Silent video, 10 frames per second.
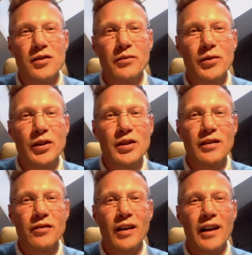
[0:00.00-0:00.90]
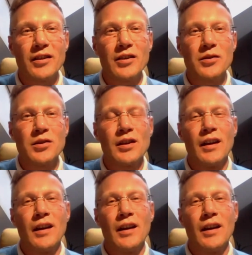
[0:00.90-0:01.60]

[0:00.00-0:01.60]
of traditional values,